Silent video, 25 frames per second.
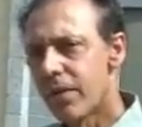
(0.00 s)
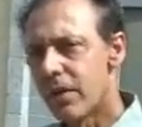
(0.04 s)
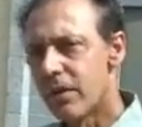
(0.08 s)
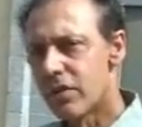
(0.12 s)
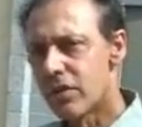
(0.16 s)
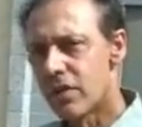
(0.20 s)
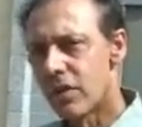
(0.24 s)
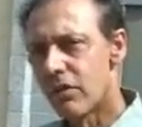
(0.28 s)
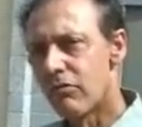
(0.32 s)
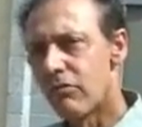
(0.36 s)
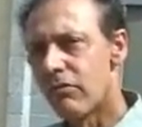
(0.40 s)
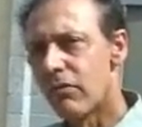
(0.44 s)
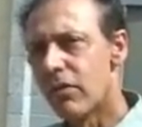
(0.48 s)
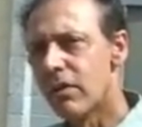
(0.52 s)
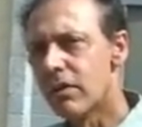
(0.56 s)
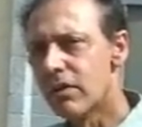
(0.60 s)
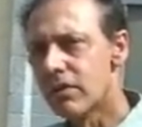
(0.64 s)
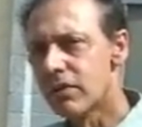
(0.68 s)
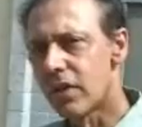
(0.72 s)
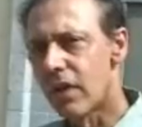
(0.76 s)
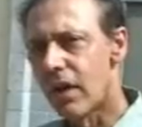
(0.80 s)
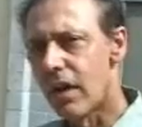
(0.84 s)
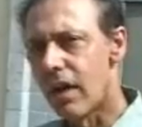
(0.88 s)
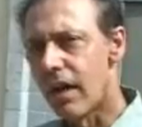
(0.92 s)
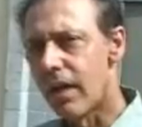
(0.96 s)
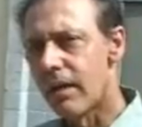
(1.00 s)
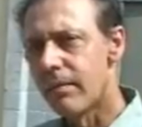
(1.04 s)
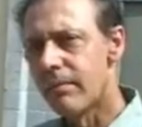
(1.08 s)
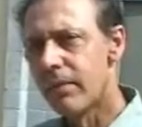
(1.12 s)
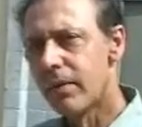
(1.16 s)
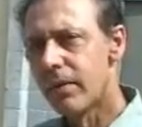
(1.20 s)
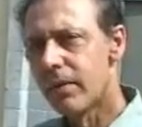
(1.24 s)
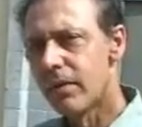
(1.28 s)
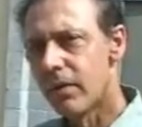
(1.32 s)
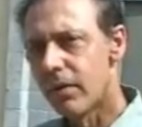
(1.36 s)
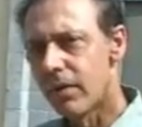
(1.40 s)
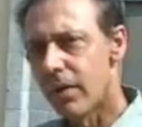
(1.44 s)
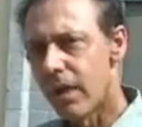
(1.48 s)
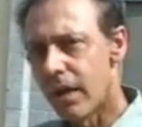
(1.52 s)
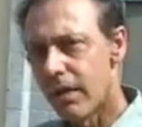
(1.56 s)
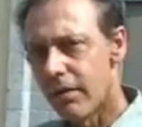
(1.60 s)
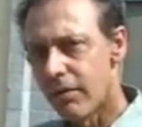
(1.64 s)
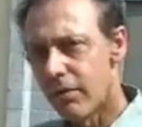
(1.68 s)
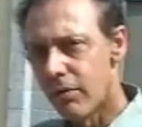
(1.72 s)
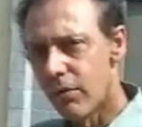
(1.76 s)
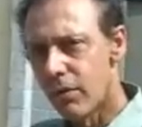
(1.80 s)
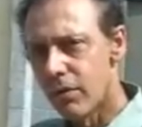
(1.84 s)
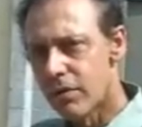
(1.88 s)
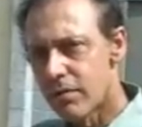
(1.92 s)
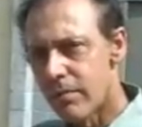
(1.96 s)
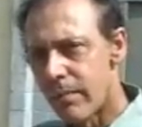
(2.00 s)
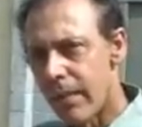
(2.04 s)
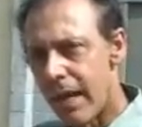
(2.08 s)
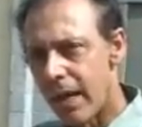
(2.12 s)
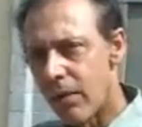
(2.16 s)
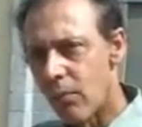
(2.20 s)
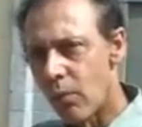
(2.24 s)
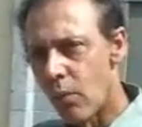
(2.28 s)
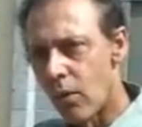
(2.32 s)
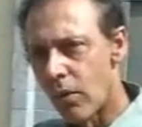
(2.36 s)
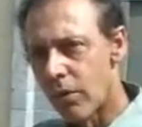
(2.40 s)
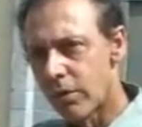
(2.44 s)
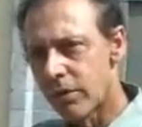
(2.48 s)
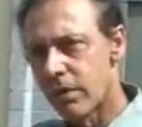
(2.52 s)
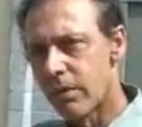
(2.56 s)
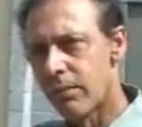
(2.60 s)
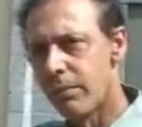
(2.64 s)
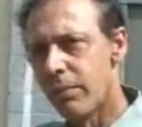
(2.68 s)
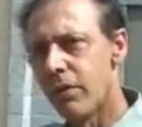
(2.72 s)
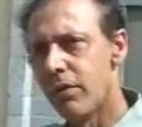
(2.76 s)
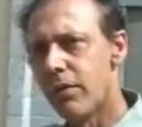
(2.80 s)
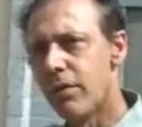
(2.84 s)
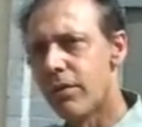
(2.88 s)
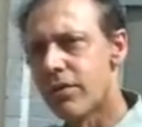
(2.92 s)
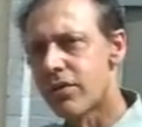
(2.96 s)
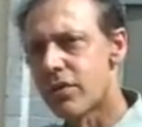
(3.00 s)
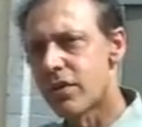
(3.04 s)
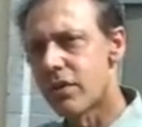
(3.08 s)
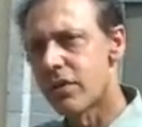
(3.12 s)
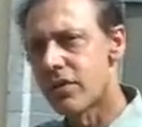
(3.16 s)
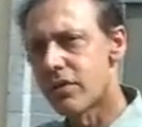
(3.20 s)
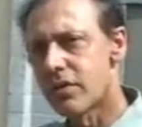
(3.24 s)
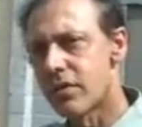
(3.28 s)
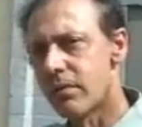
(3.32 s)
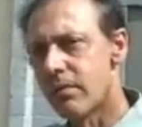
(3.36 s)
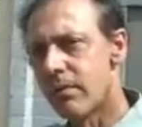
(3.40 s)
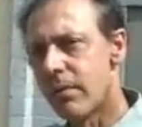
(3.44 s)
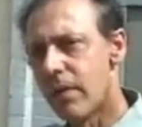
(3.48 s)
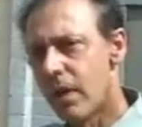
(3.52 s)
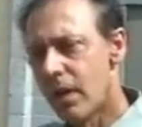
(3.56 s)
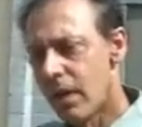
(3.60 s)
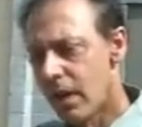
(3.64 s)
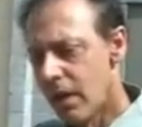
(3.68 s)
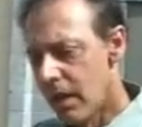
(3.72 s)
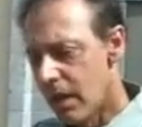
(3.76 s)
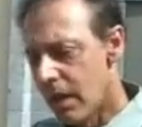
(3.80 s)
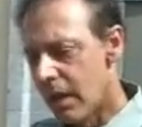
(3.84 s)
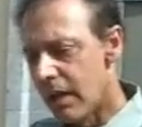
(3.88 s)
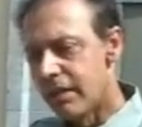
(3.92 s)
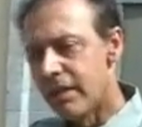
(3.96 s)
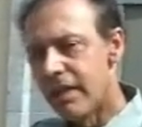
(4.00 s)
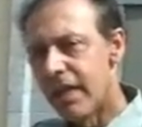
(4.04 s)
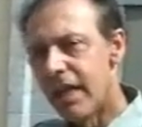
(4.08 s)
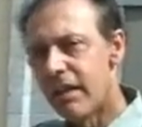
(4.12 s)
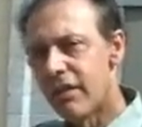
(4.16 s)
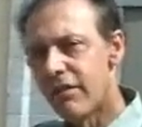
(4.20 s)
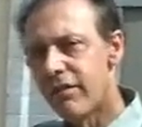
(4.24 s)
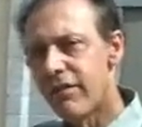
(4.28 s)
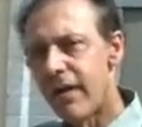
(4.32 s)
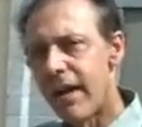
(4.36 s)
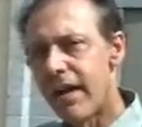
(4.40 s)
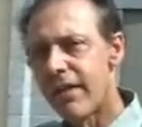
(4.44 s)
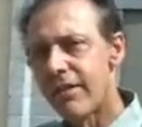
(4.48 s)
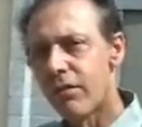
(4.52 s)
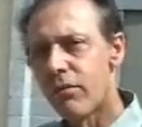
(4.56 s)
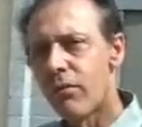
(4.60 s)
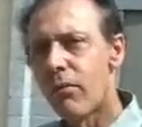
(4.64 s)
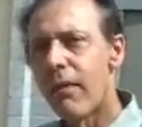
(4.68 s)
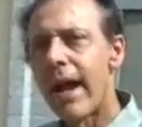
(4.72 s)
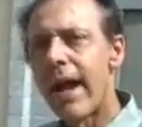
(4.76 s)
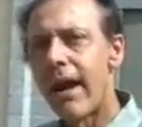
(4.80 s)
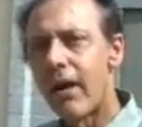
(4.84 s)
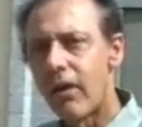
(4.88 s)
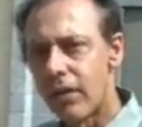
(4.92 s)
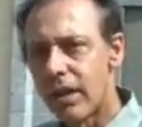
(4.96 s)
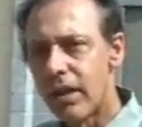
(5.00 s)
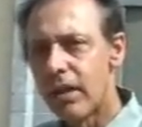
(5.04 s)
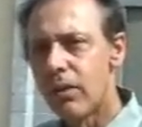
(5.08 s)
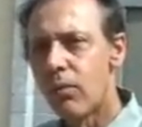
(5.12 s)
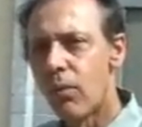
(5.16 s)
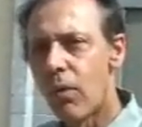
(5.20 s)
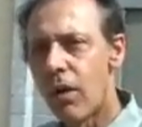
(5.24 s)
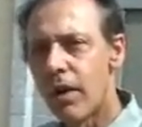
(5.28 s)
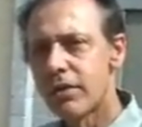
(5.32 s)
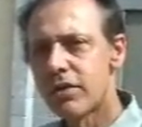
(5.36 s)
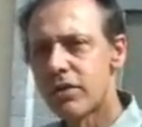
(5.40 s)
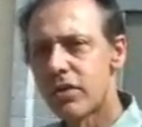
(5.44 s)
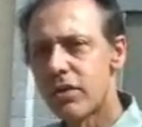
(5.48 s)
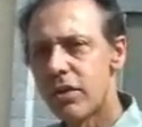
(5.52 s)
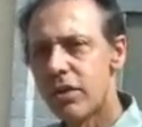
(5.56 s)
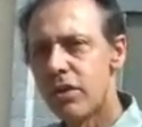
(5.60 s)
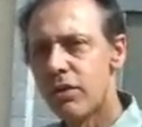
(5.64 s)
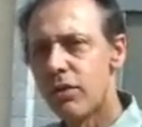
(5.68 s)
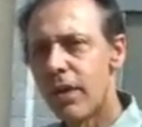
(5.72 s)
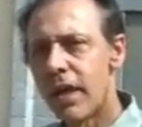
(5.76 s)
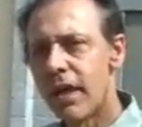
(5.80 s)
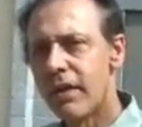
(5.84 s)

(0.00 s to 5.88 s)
is in real time, okay, through his man-worn computer system, identify the route he wants the